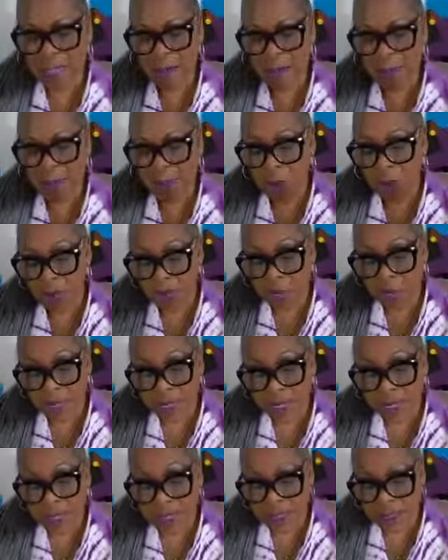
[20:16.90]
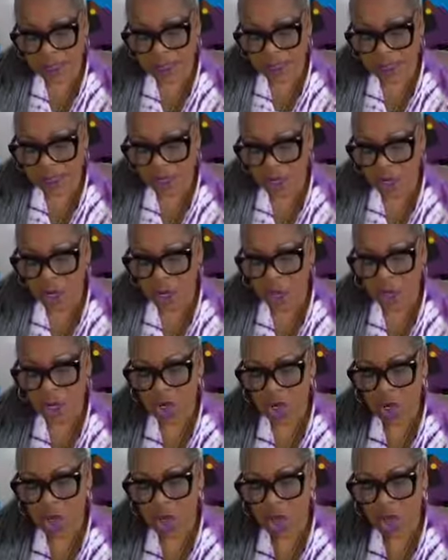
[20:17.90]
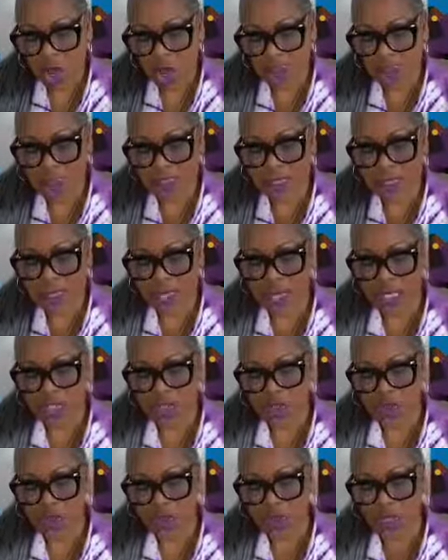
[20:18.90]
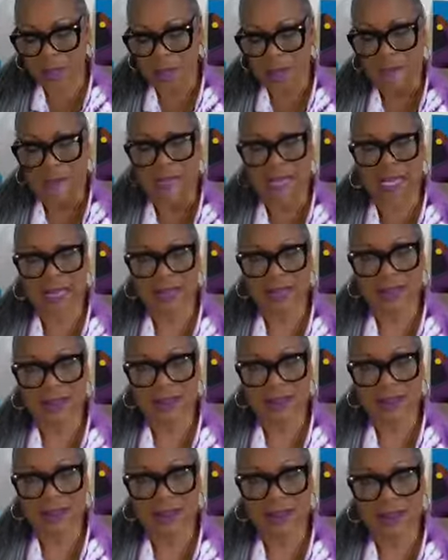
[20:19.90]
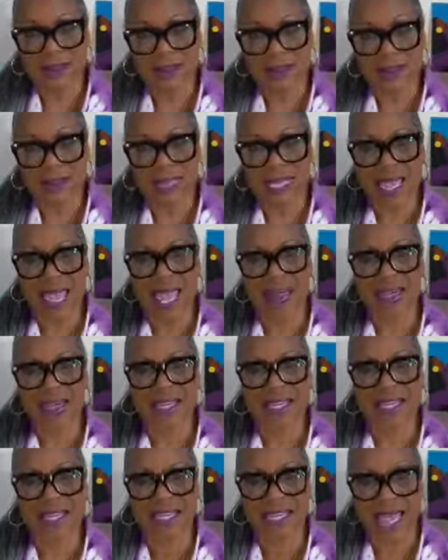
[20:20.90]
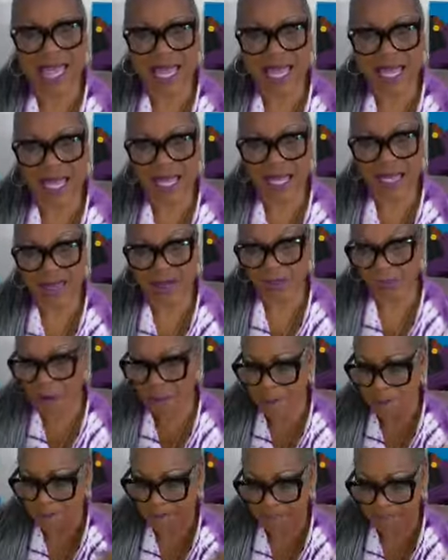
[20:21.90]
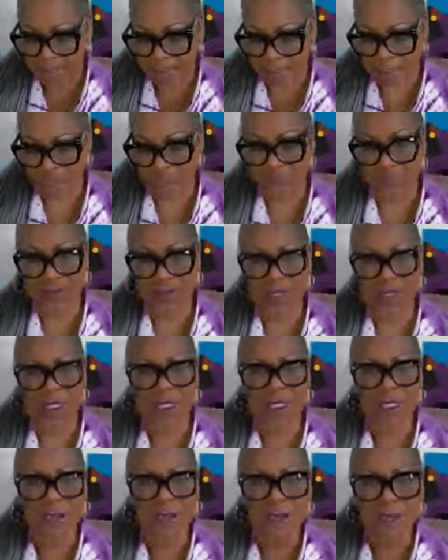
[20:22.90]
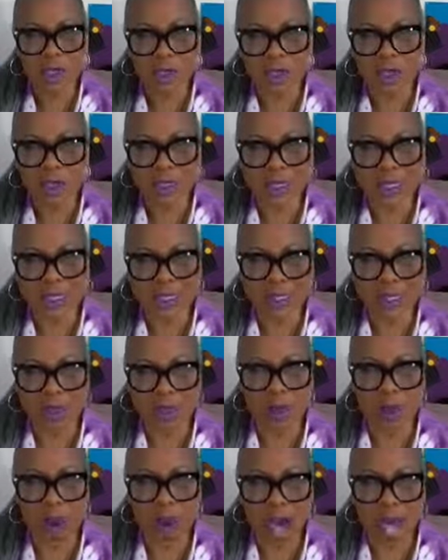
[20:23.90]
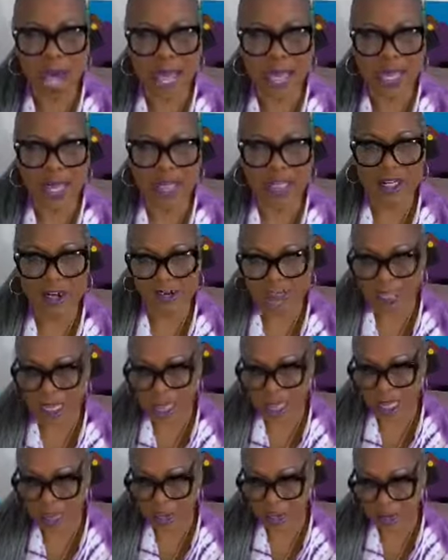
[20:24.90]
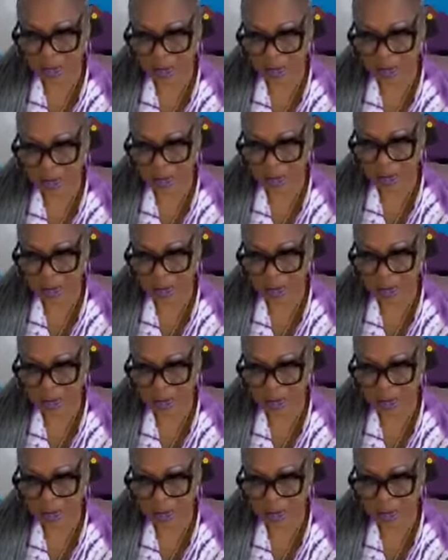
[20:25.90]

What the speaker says: Purpose causes us to commit to having a guide or a map. The purpose is the why in our lives.